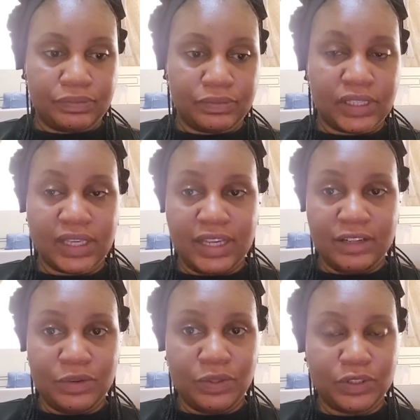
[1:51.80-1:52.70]
Again,
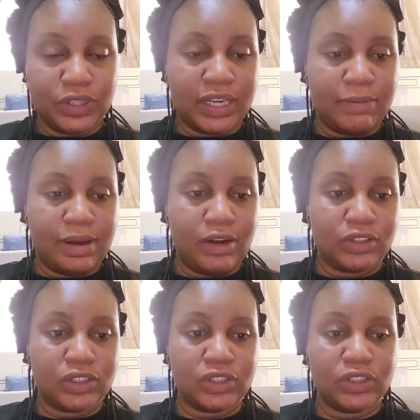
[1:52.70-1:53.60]
we're talking about
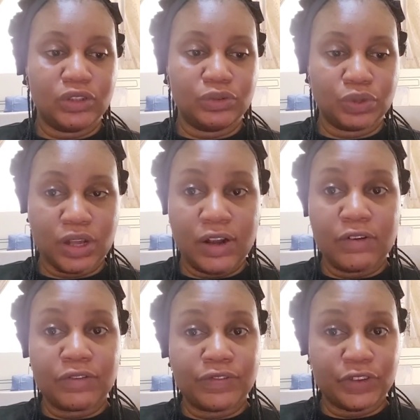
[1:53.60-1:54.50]
the
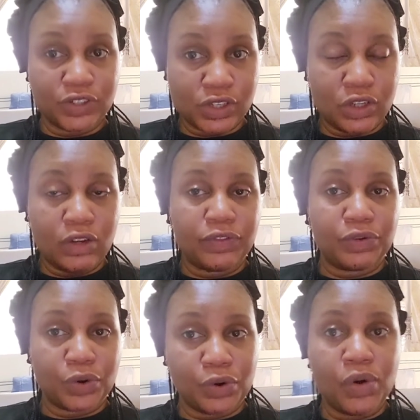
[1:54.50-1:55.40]
reversal of the
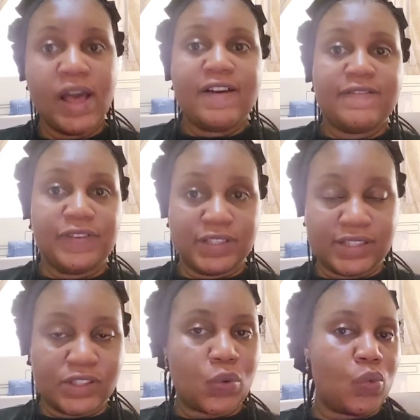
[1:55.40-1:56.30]
Roe
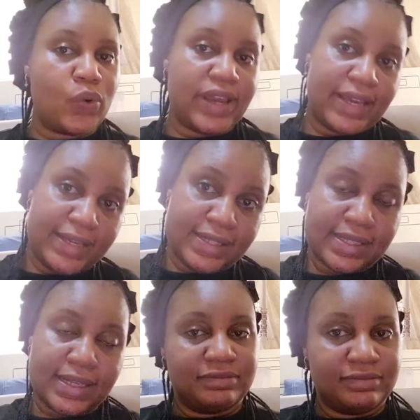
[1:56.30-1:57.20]
versus Wade
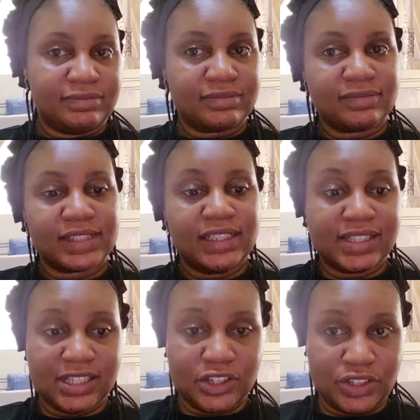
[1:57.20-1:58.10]

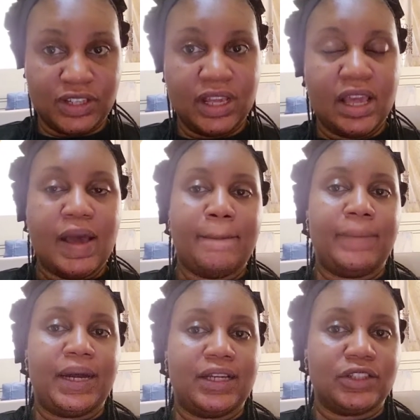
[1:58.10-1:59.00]
decision
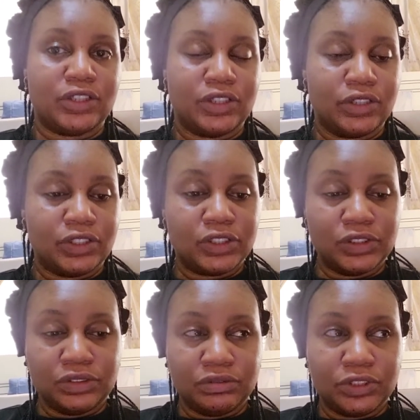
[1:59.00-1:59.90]
by the
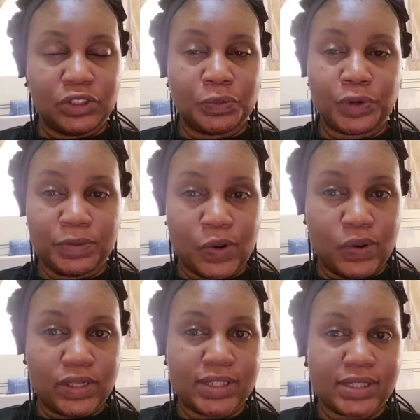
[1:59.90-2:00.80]
Supreme
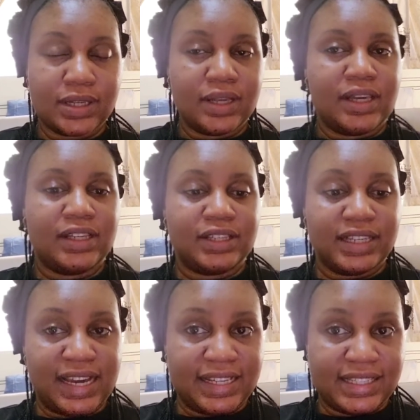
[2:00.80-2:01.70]
Court in the
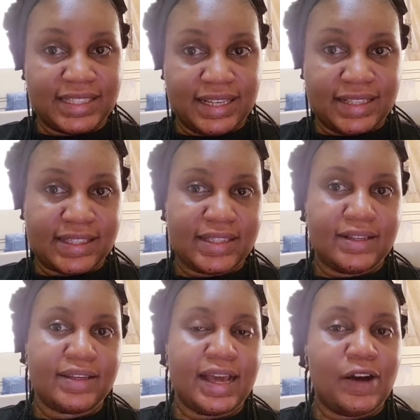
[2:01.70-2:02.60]
United States.
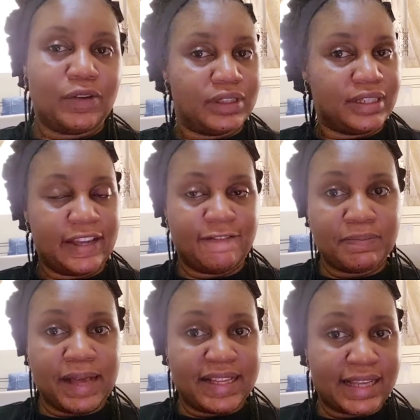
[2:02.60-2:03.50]
Now they've
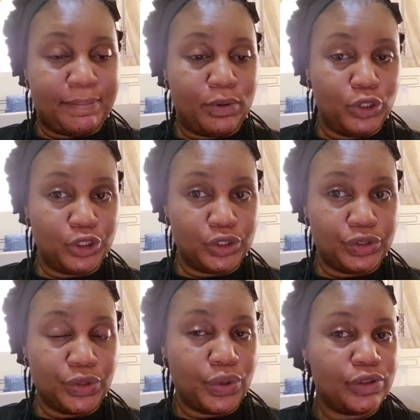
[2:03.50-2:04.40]
banned abortion
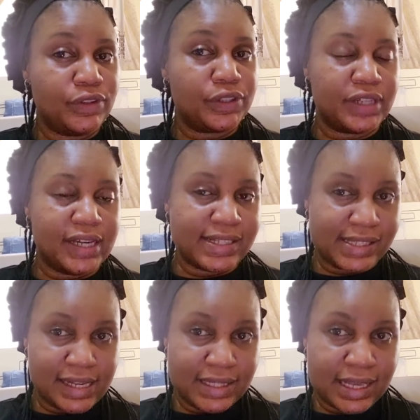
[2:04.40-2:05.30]
all over the United
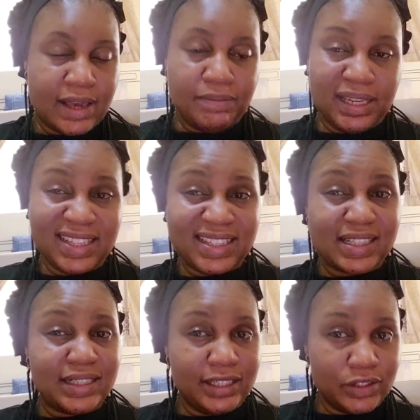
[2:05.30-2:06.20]
States, making it
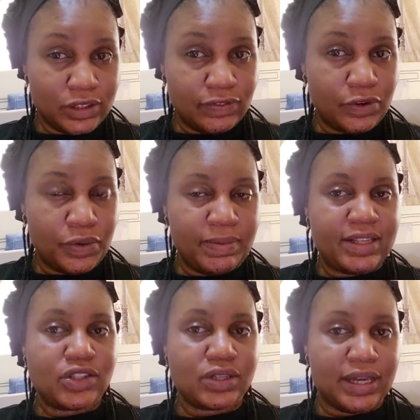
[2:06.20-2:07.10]
illegal for women
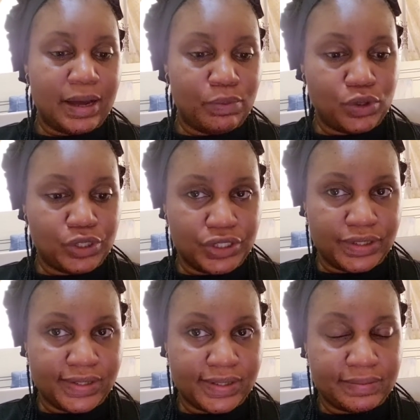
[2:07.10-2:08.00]
to get
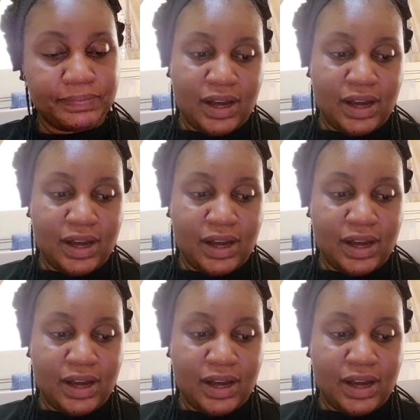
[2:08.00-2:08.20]
abortions.